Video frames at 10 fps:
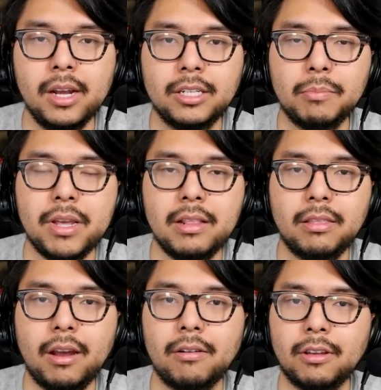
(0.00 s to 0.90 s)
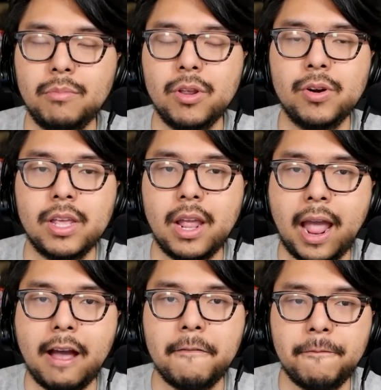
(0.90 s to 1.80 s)
to meet their community
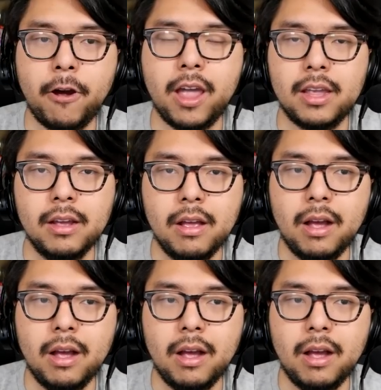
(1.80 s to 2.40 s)
halfway,